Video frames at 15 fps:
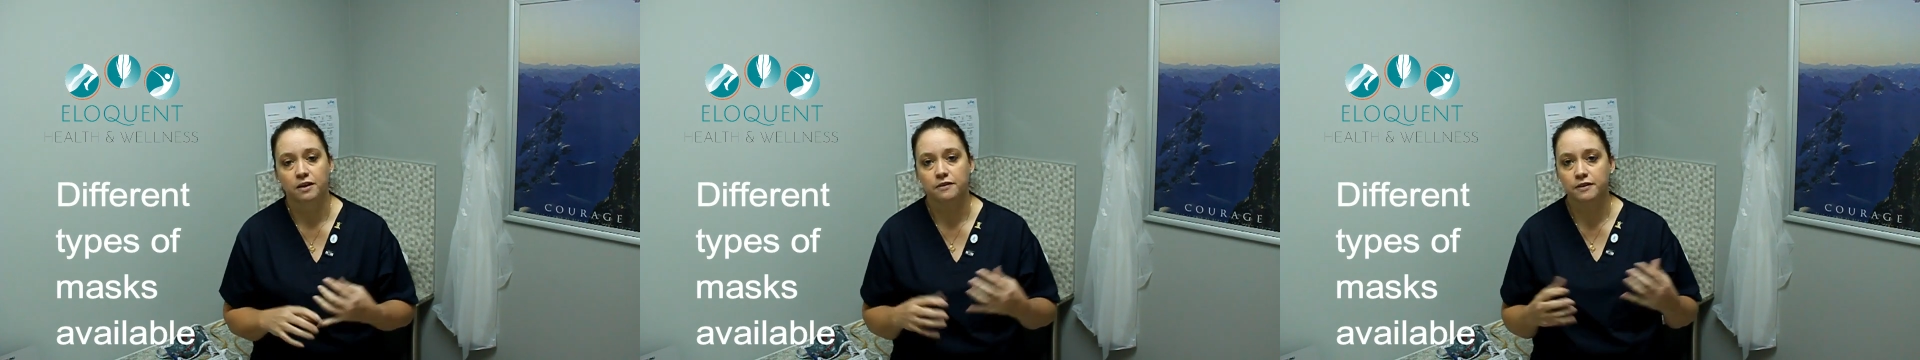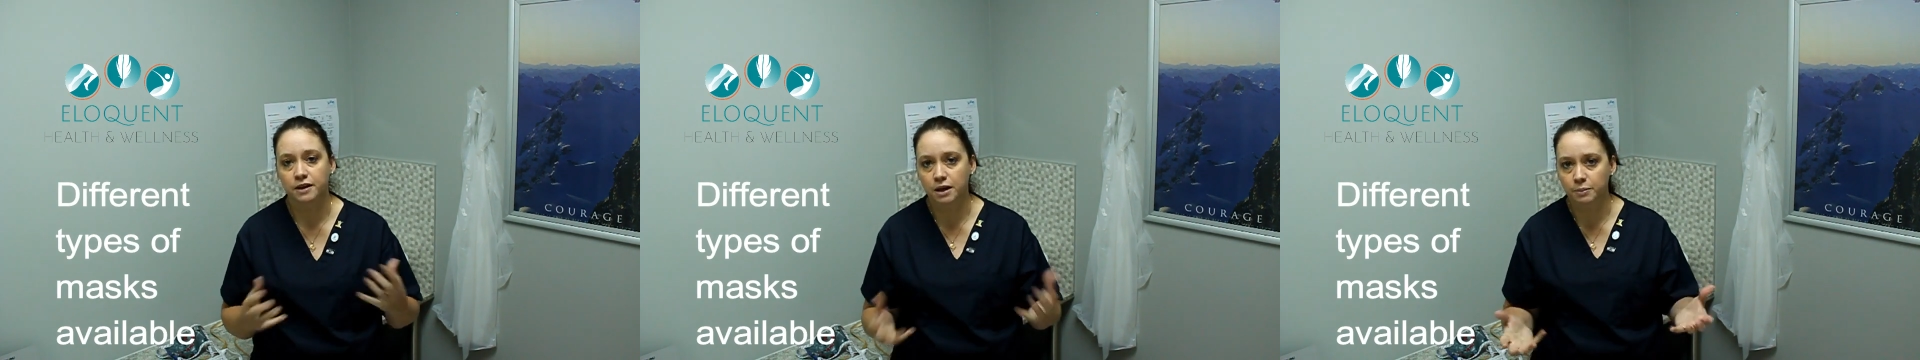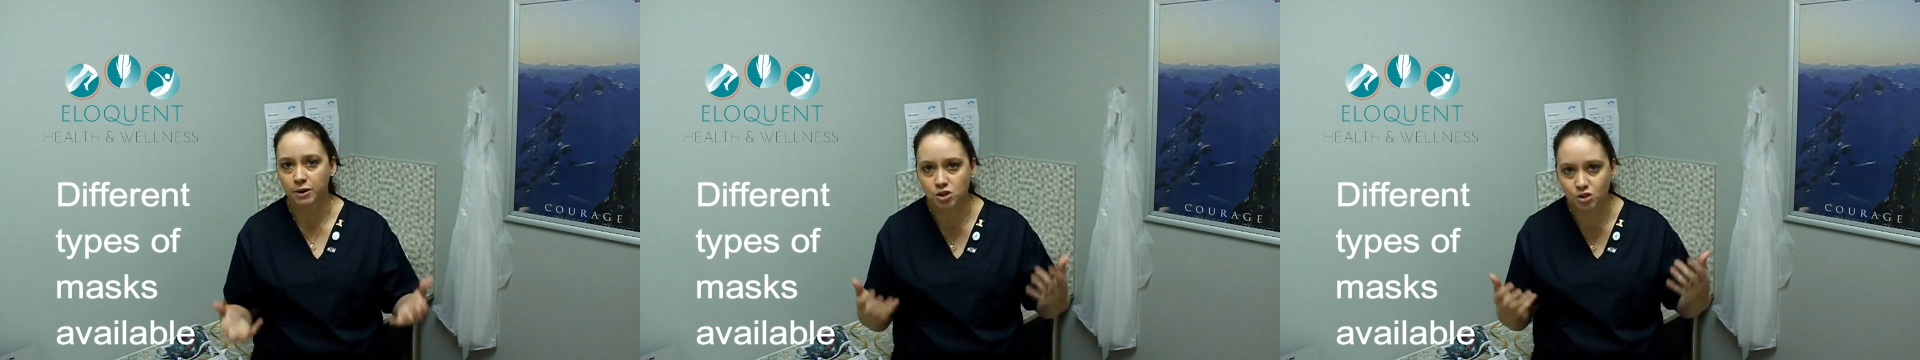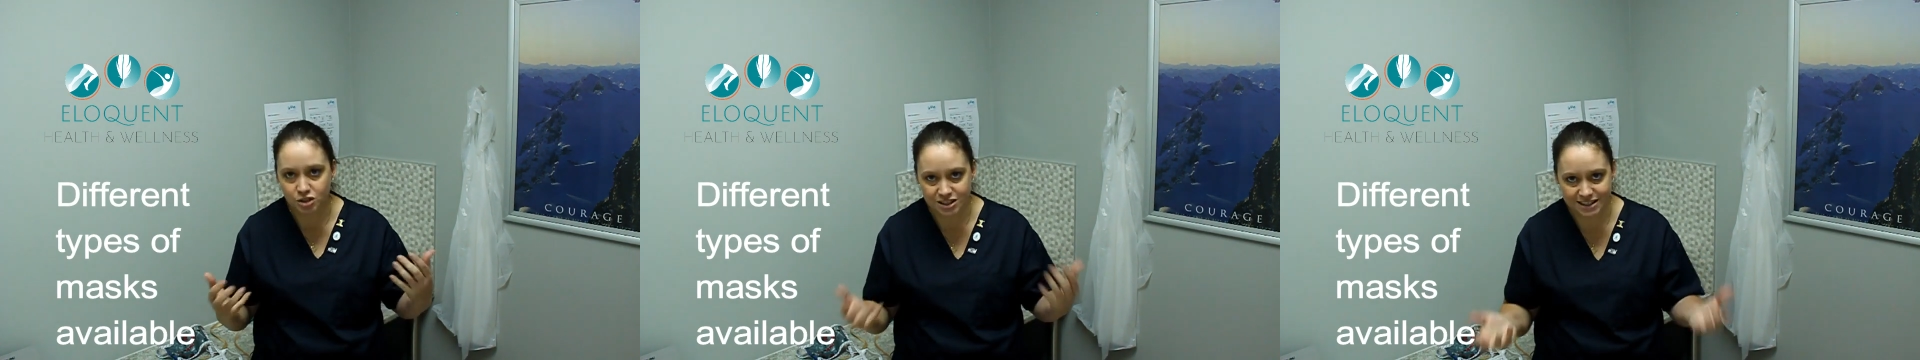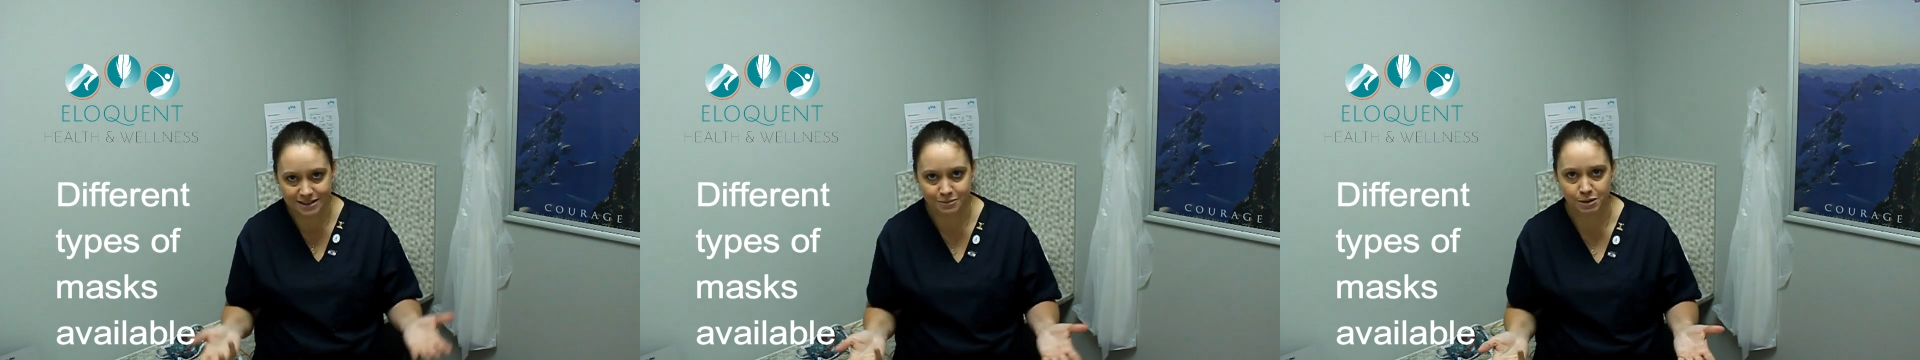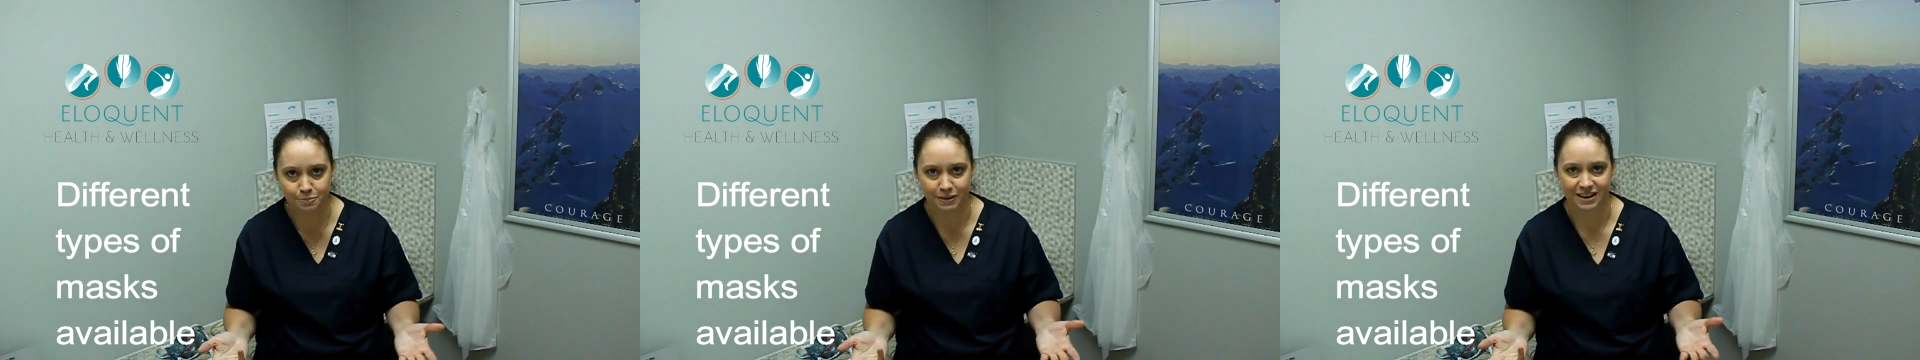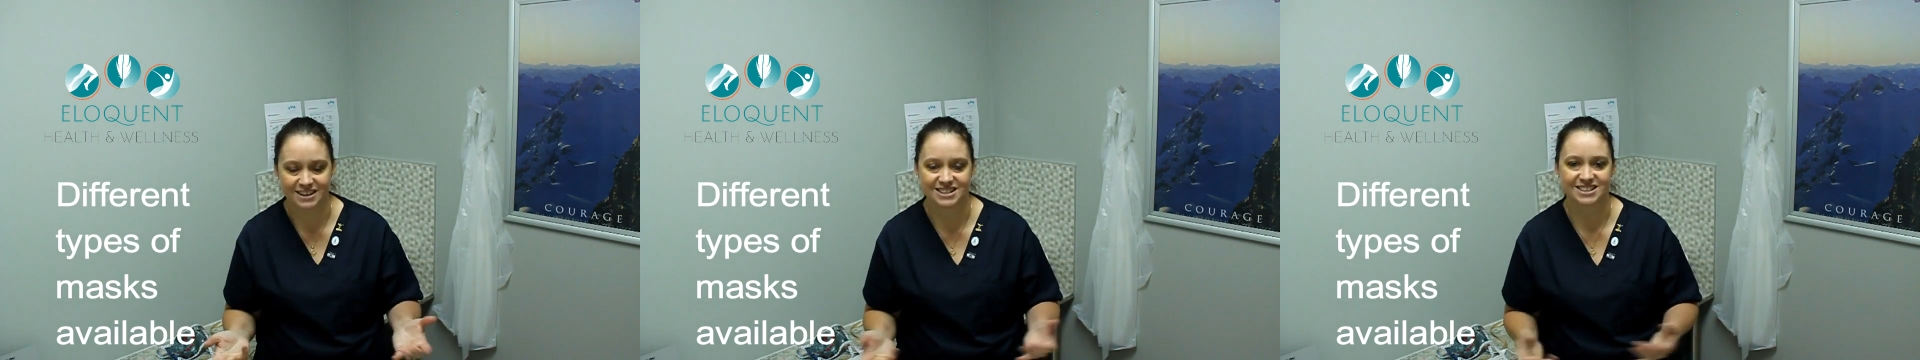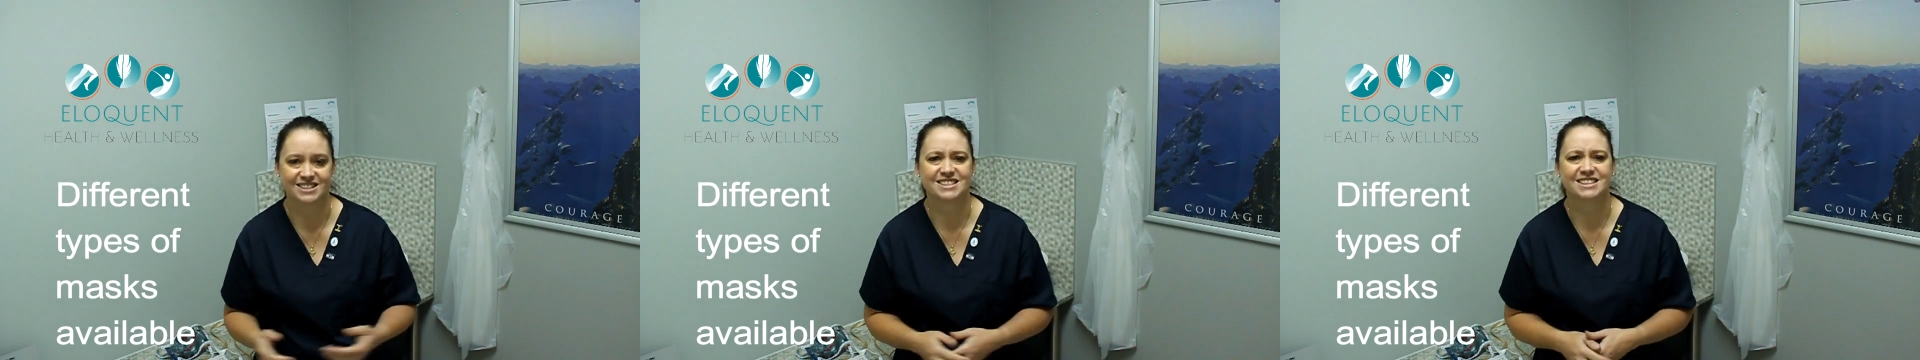Think about your TB
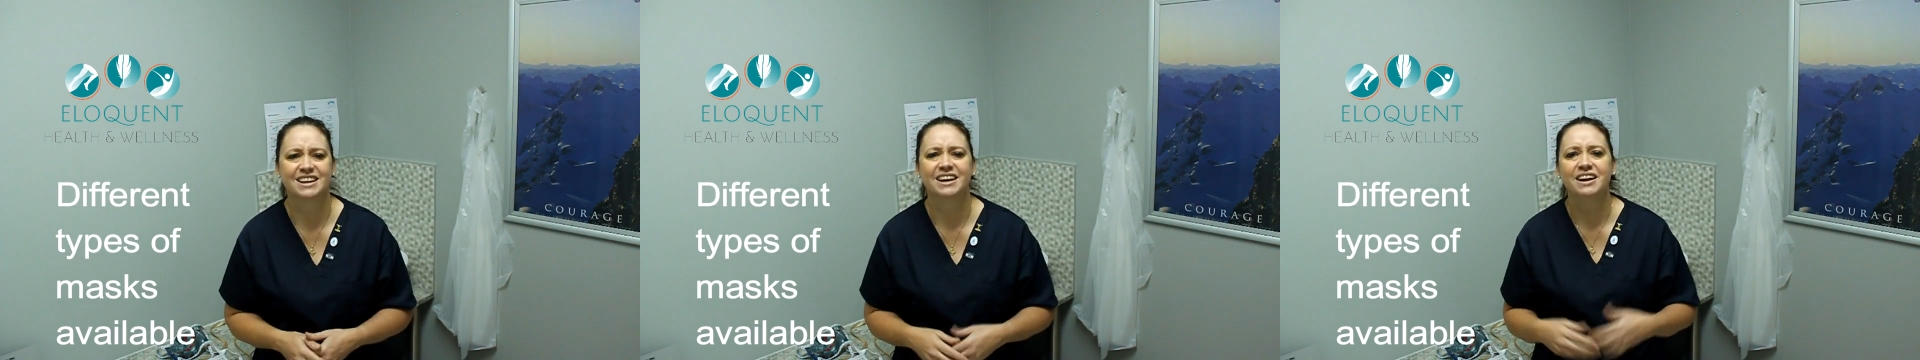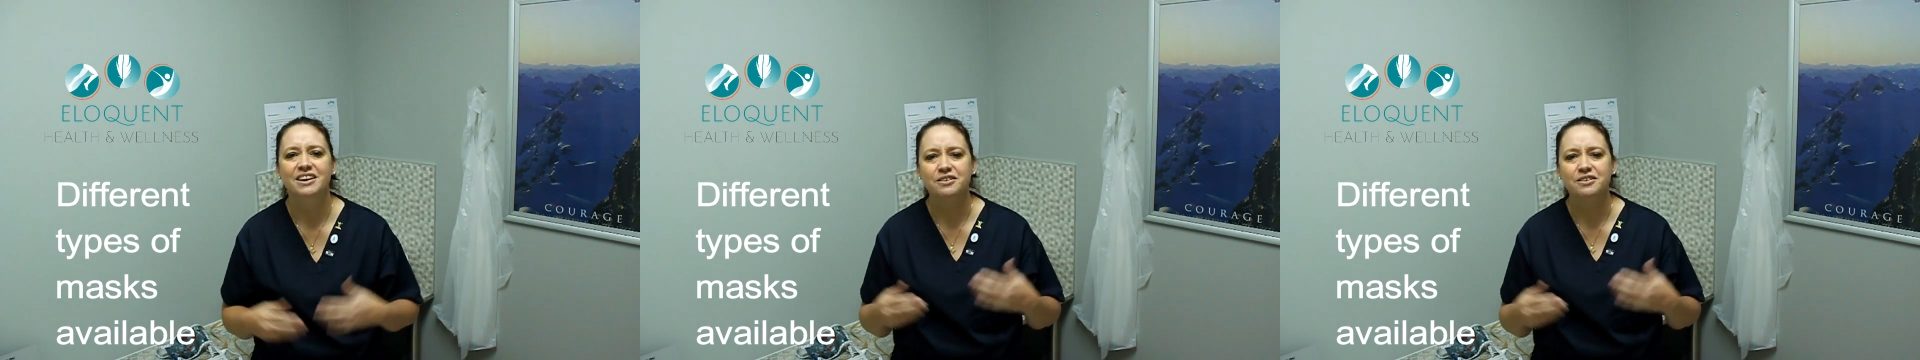patients.